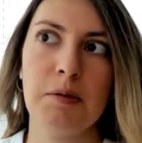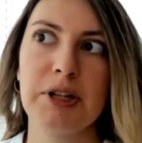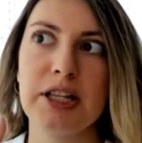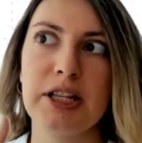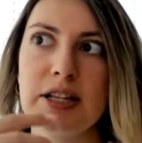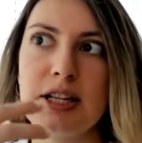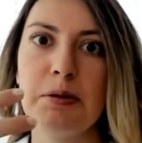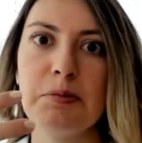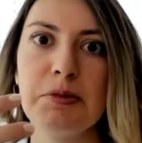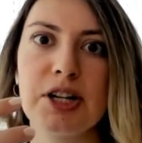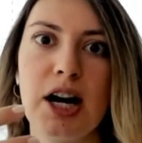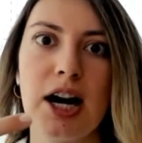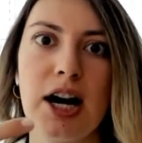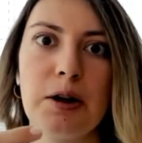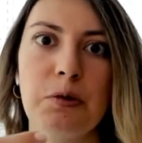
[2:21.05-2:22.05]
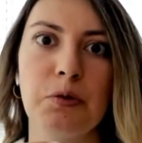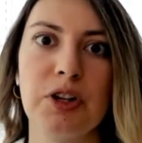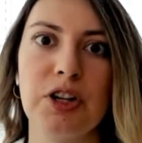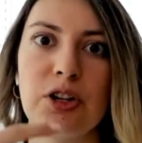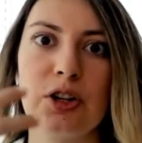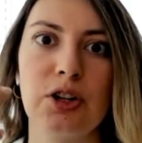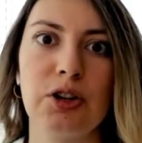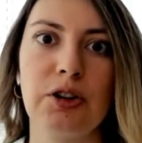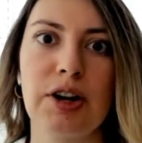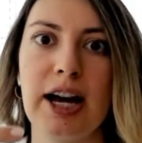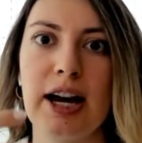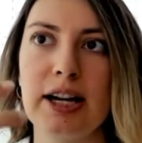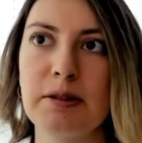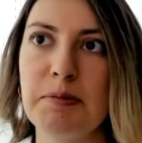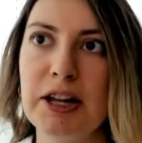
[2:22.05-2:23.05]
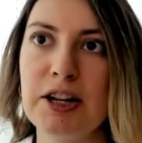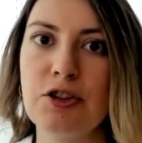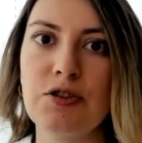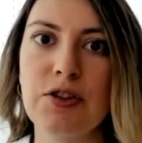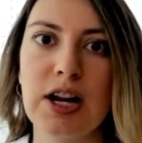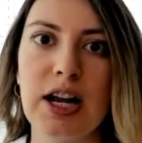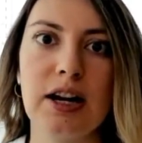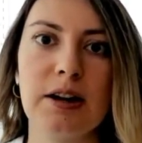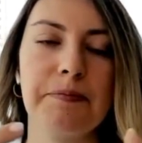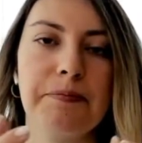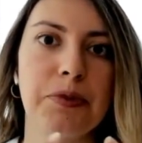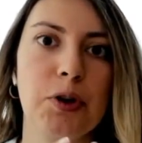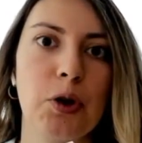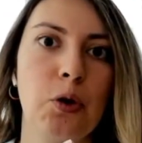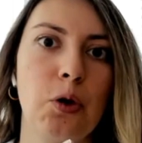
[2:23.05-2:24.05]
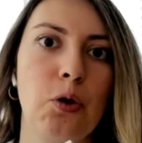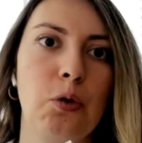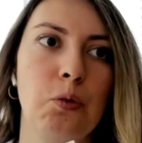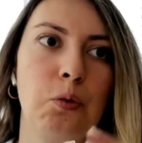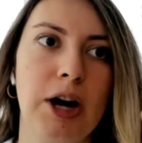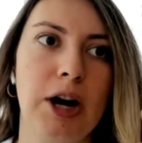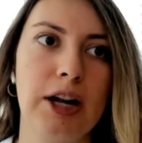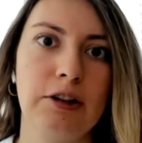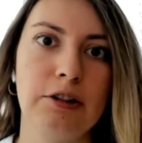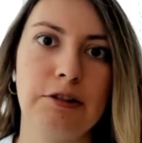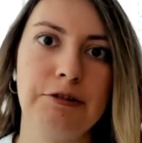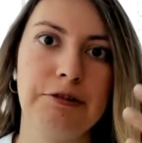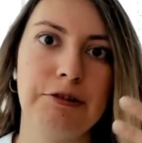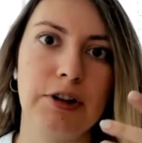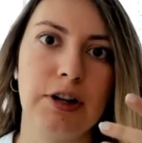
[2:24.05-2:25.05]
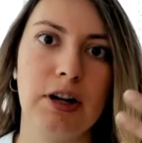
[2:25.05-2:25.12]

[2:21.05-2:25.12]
At the same time, when you look at Mandarin or one of